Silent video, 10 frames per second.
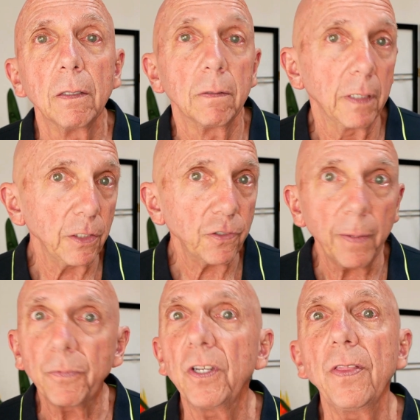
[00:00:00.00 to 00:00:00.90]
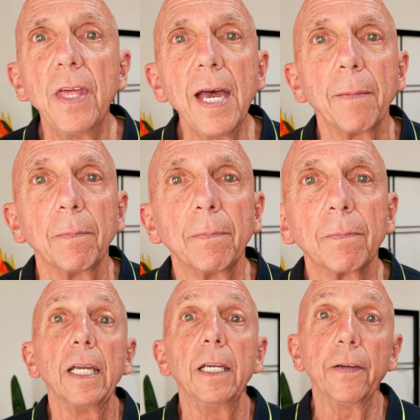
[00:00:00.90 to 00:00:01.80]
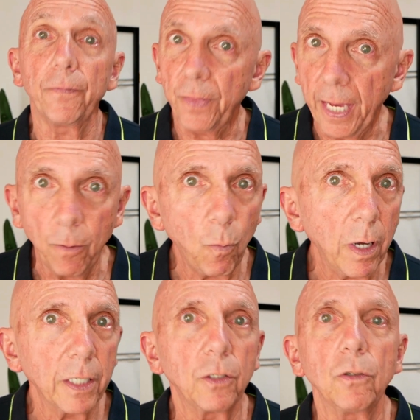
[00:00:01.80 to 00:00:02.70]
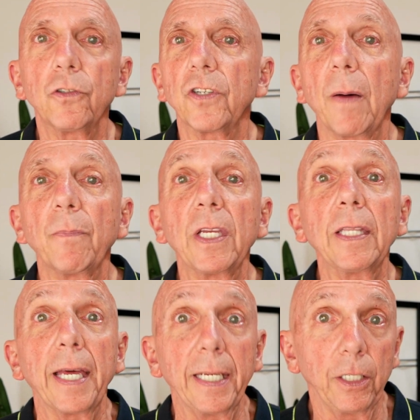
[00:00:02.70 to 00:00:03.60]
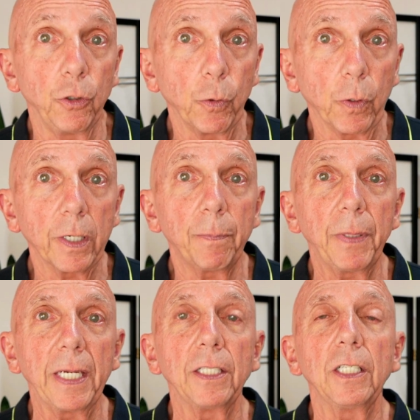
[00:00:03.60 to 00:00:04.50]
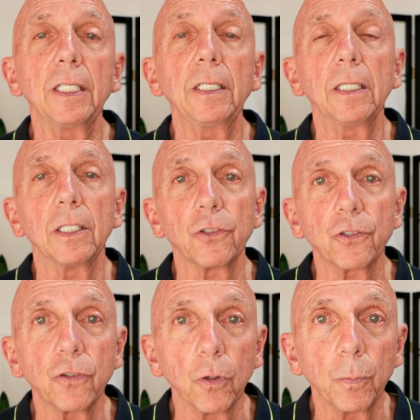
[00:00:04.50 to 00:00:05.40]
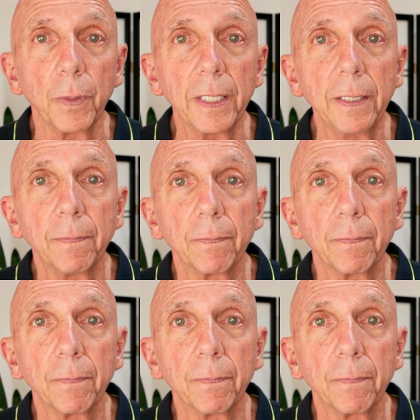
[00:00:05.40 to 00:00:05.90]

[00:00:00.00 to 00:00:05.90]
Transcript: it's up to them. If they want to do something that, in your opinion, is stupid,